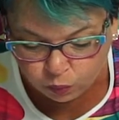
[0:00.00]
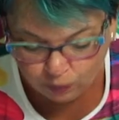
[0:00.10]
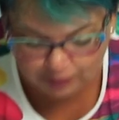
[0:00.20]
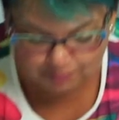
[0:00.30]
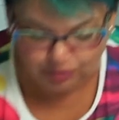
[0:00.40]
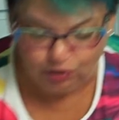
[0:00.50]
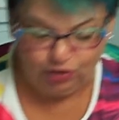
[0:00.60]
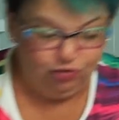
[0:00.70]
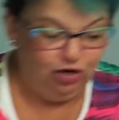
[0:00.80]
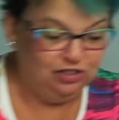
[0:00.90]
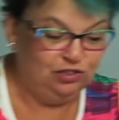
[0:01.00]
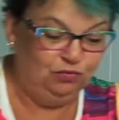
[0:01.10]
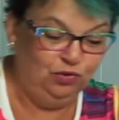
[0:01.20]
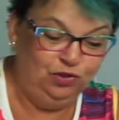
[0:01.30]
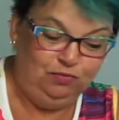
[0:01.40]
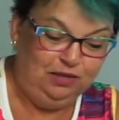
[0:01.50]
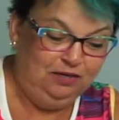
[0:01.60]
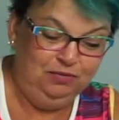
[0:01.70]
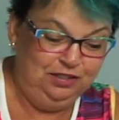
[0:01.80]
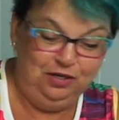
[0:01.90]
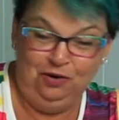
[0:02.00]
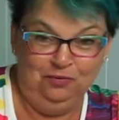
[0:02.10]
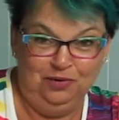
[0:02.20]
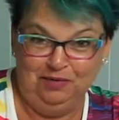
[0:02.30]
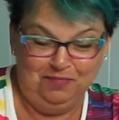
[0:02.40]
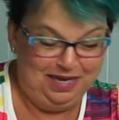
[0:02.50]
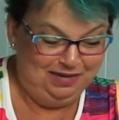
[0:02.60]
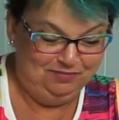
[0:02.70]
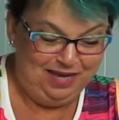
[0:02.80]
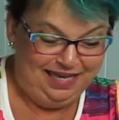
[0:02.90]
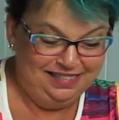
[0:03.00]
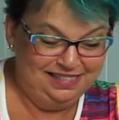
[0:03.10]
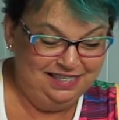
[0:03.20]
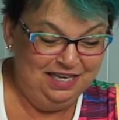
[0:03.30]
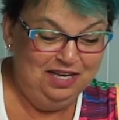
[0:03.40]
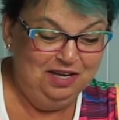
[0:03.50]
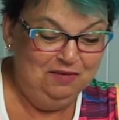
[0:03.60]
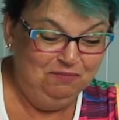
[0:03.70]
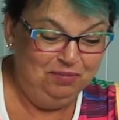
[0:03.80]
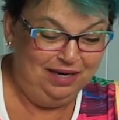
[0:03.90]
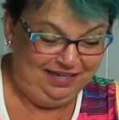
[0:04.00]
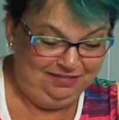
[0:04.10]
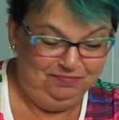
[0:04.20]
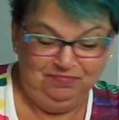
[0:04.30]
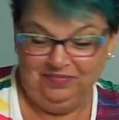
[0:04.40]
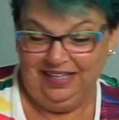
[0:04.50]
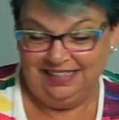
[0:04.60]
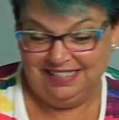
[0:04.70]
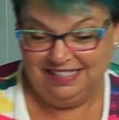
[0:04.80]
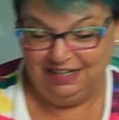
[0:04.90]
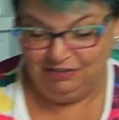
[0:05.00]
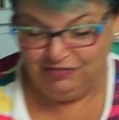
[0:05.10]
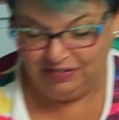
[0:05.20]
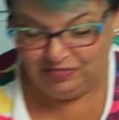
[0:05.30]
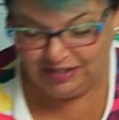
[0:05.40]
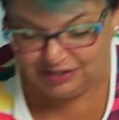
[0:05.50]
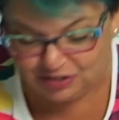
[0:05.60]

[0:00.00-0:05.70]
and blow across the room, and we don't want to make a mess, but it's still a fun thing to